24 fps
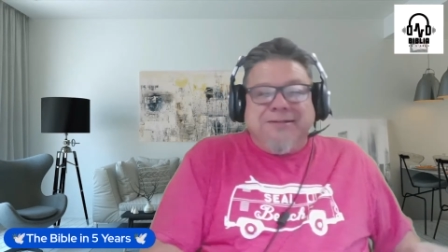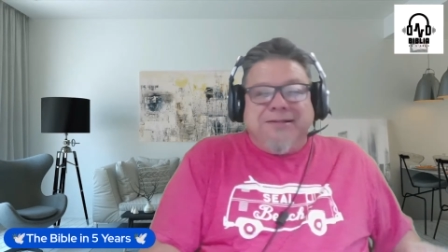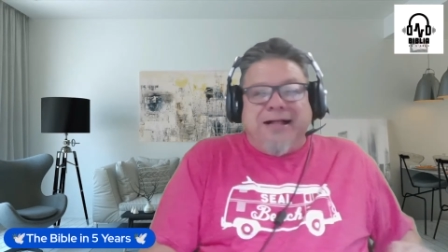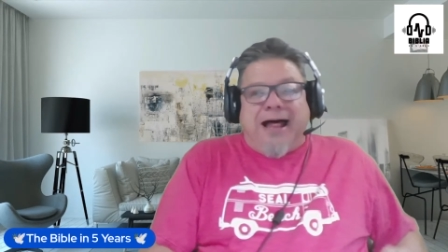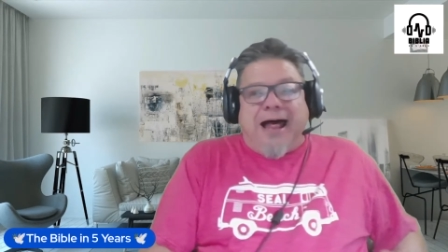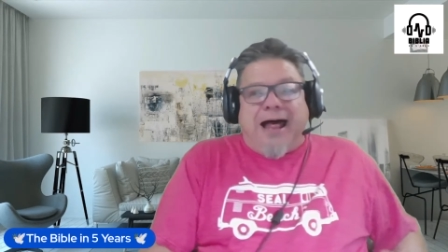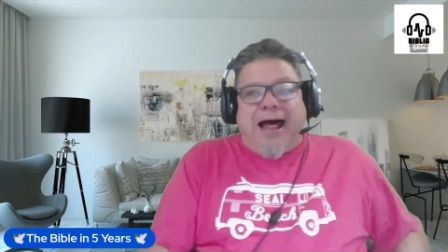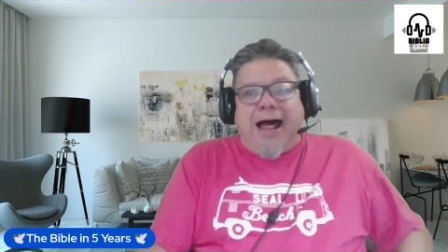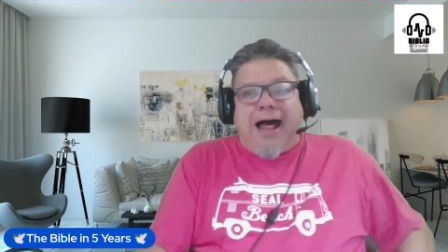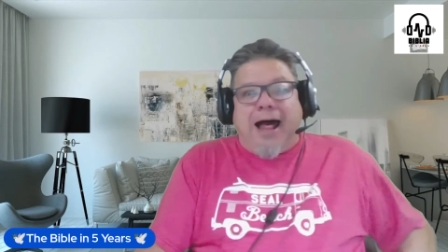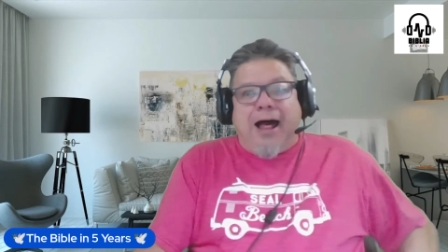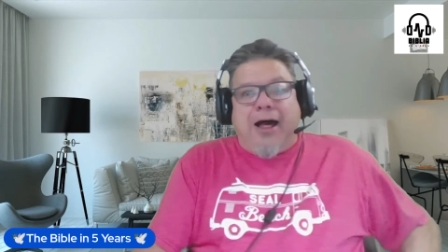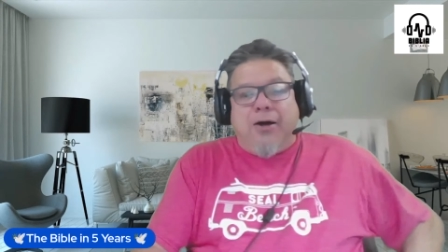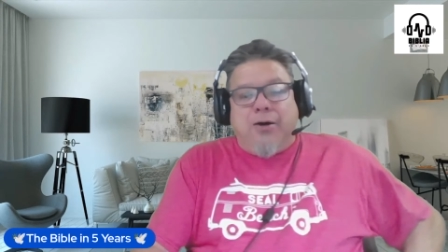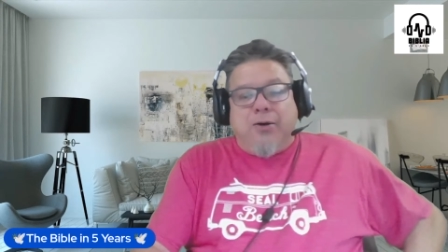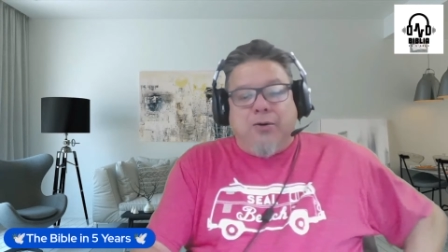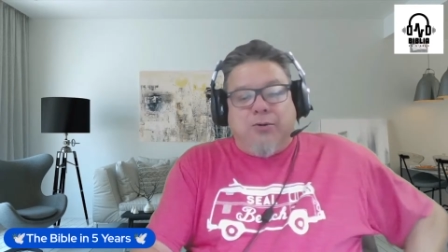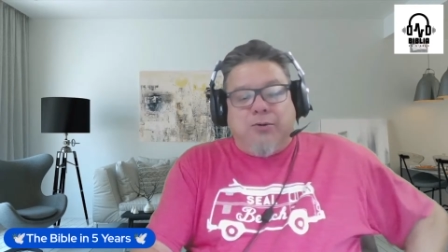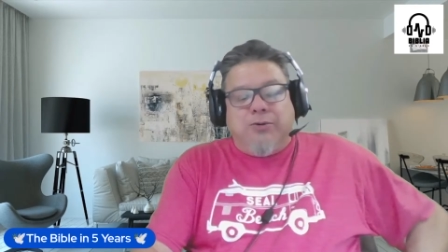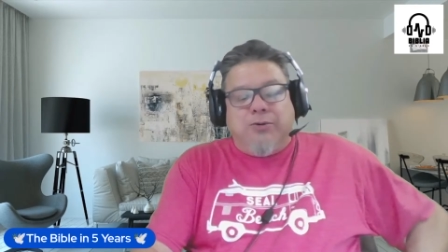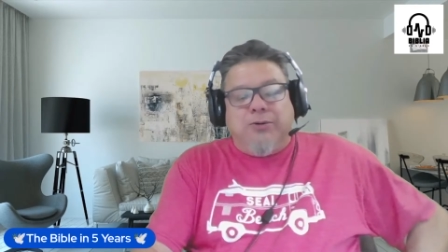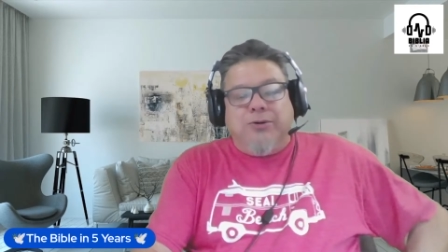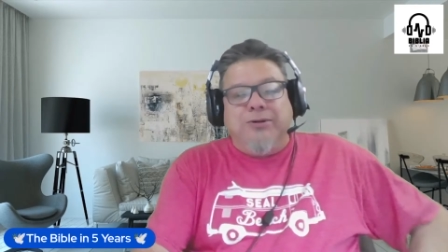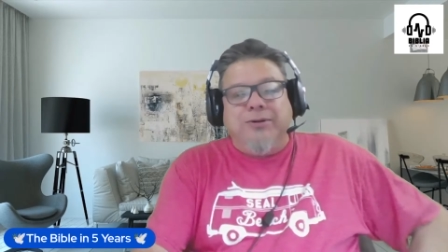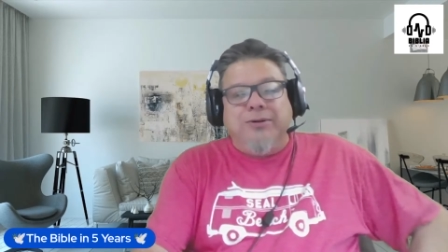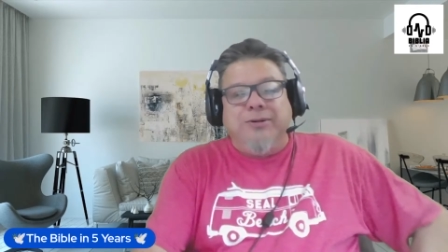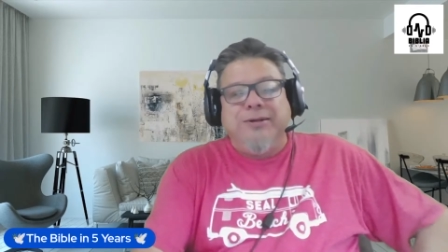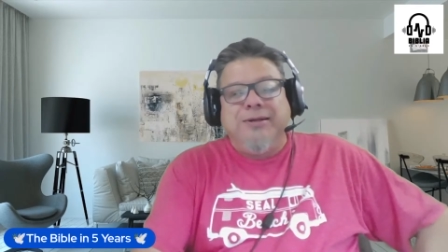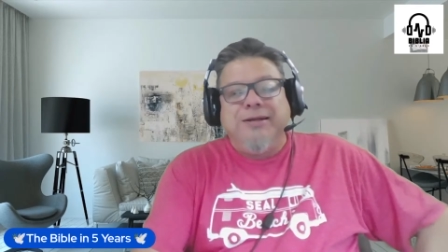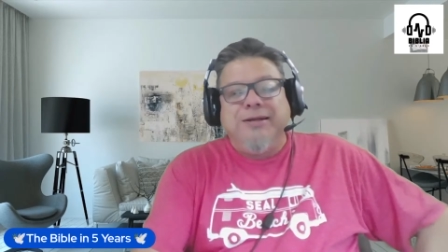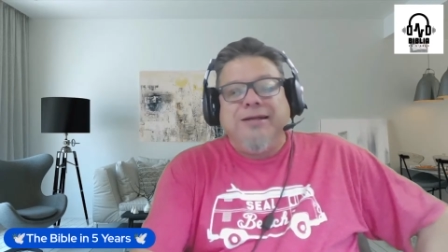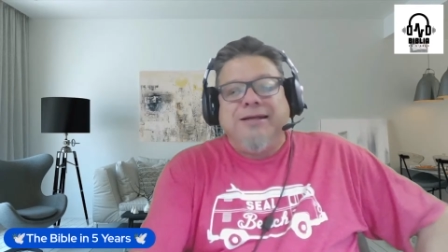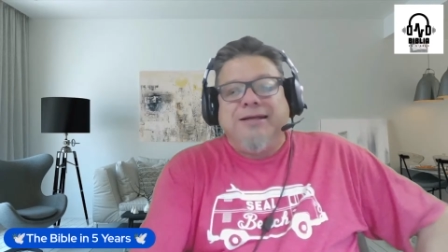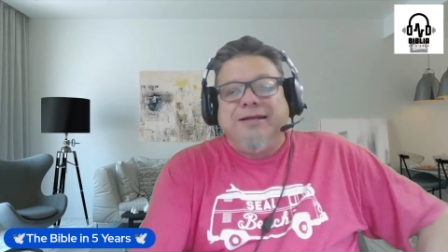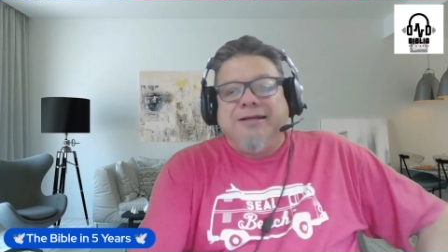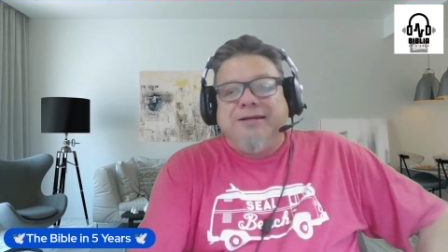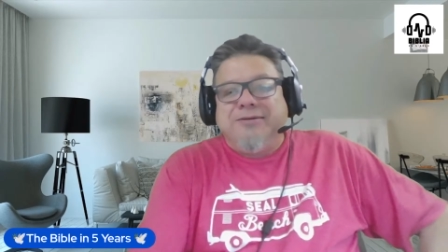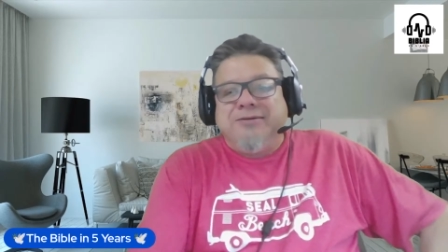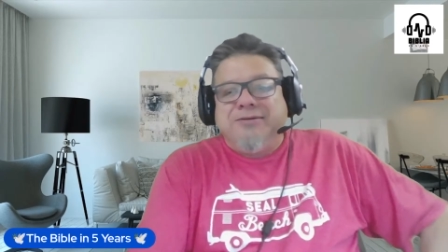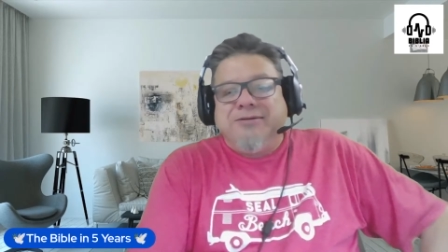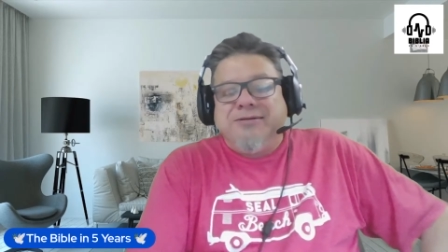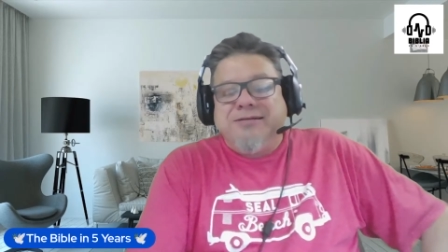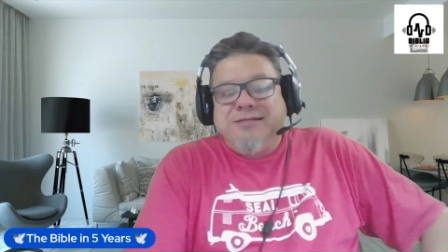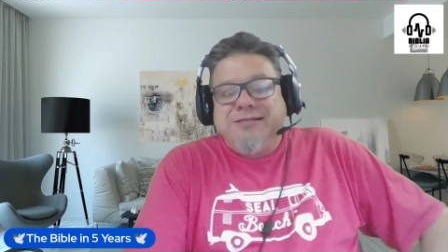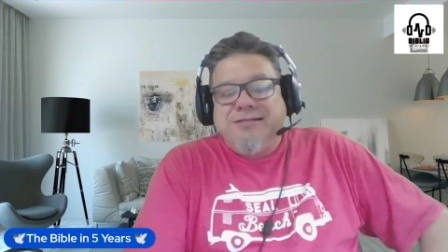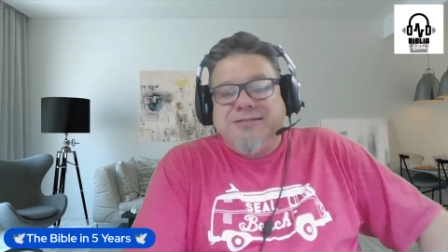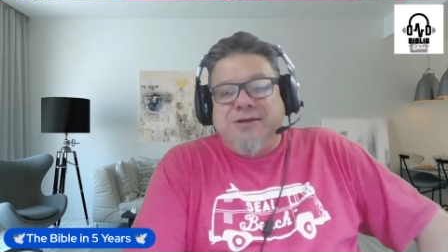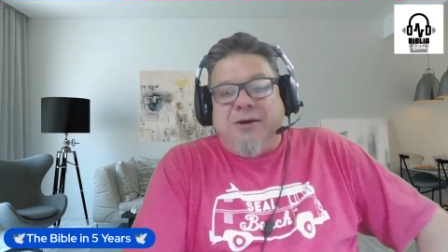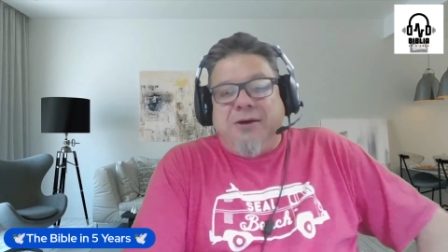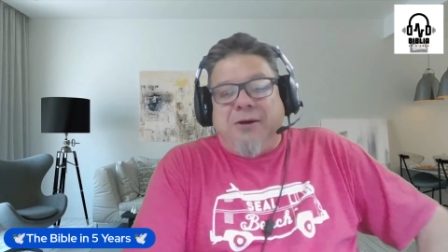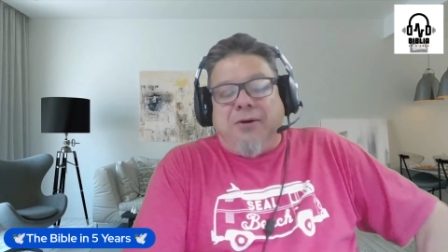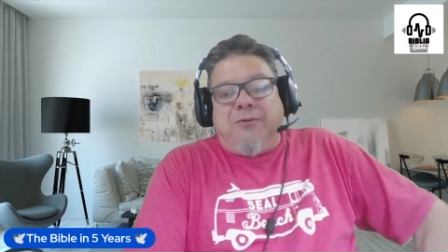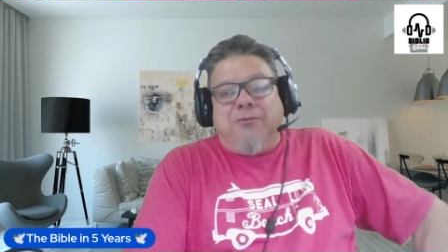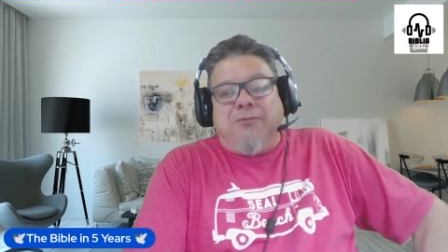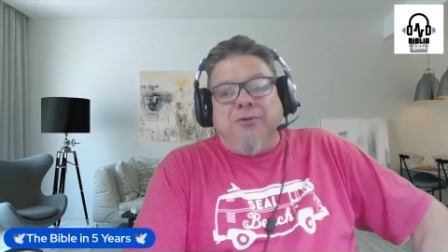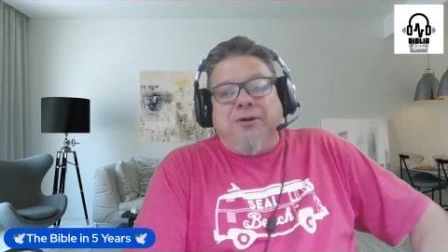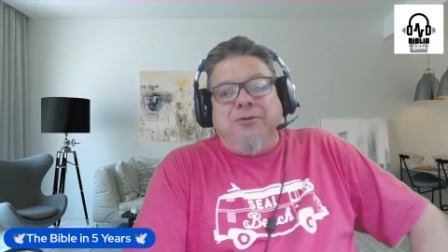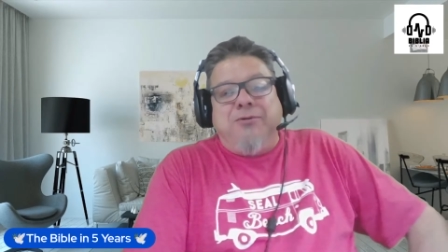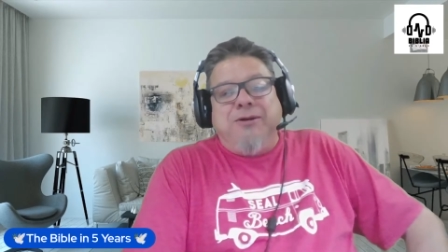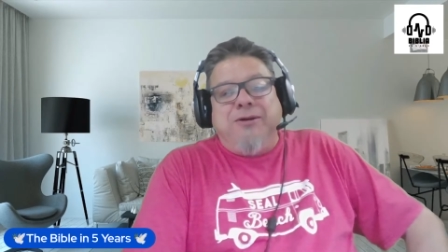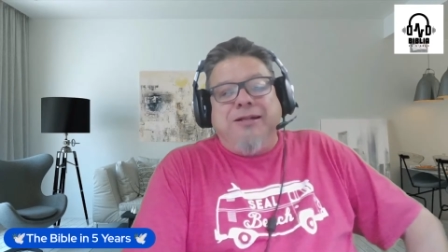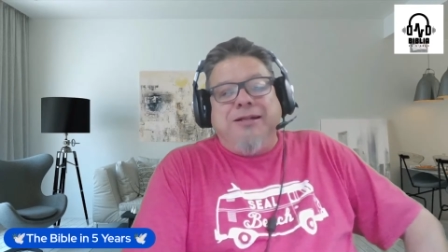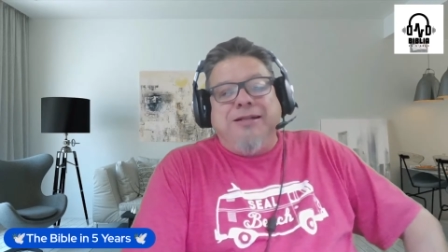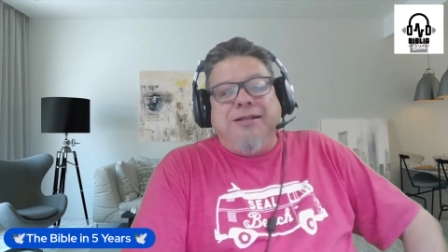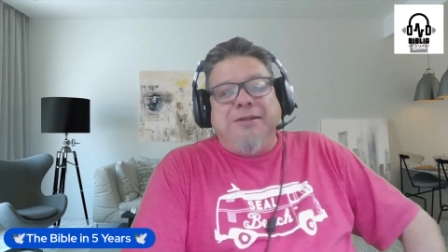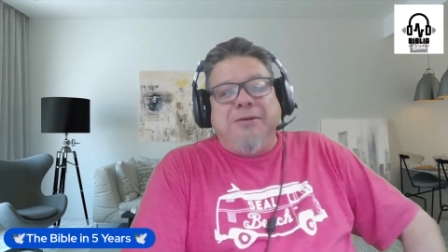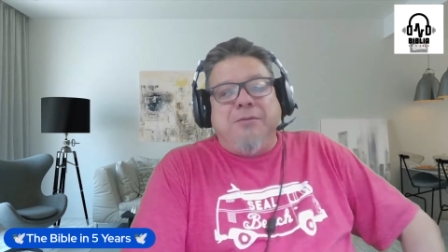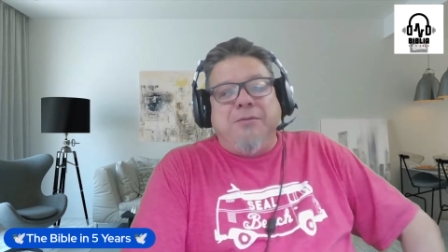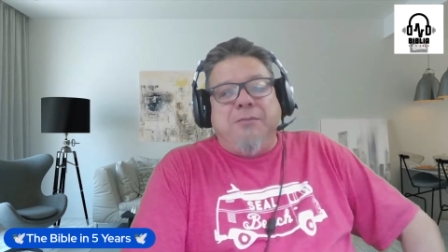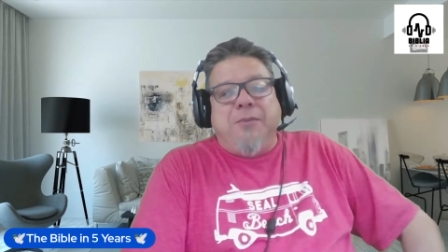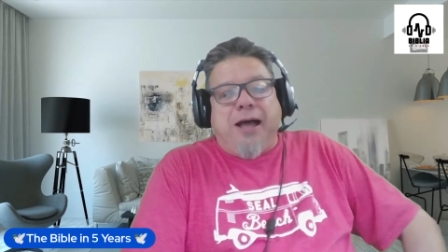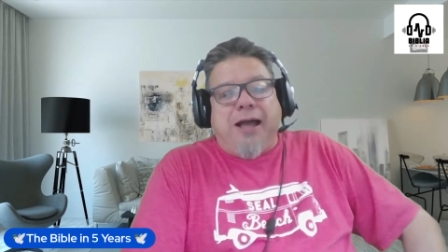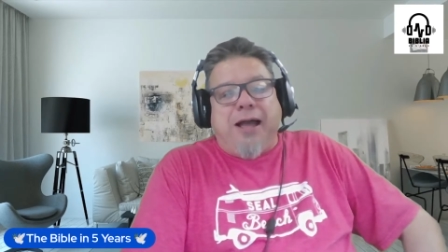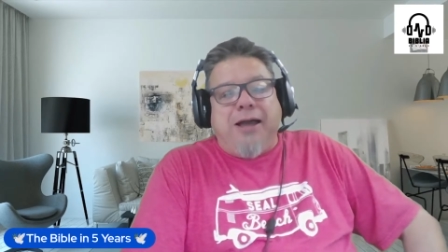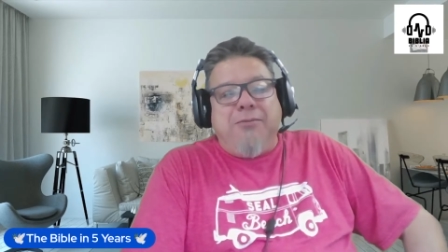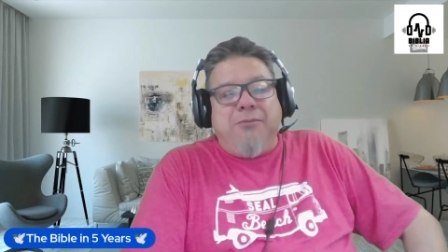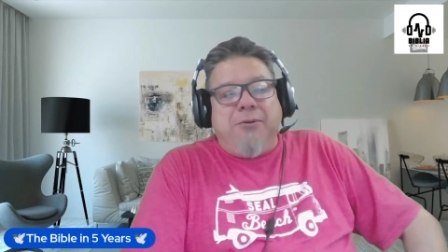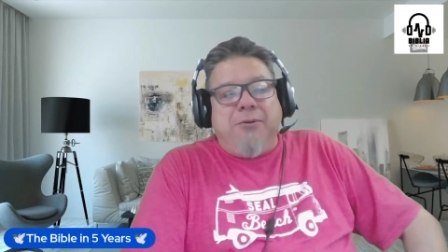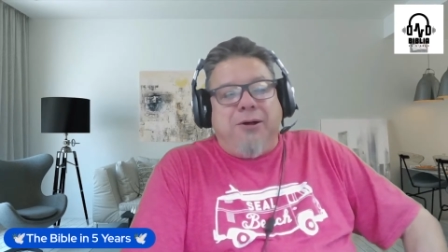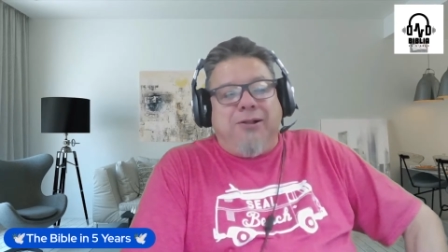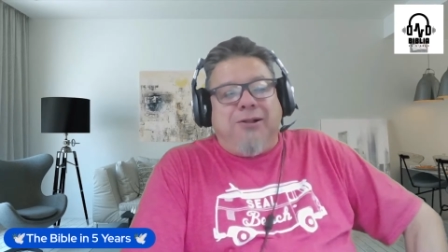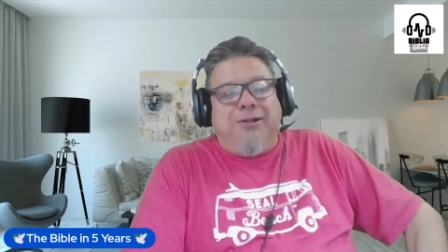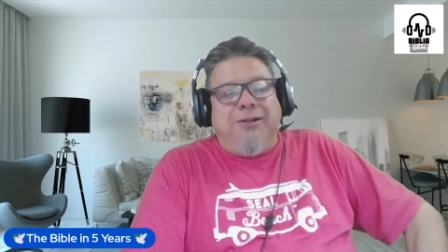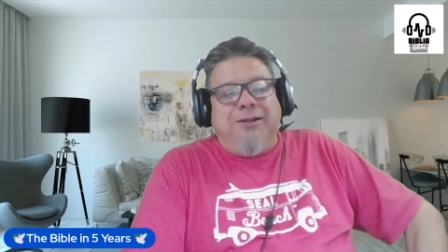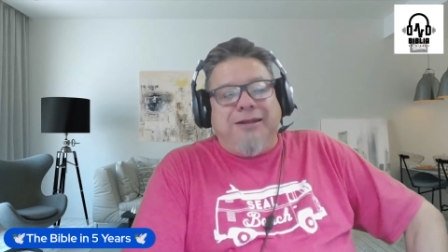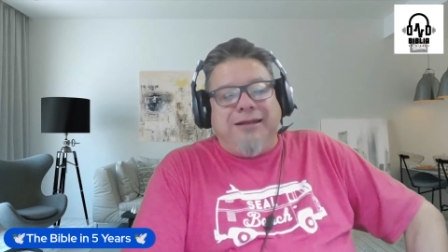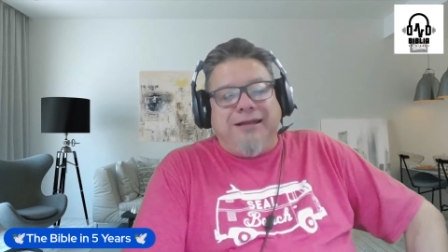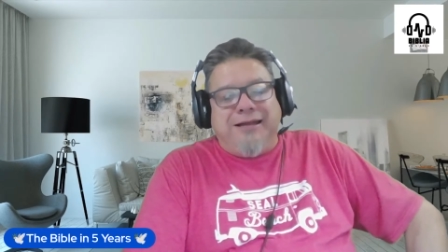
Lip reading: Oh. So we're reading the Bible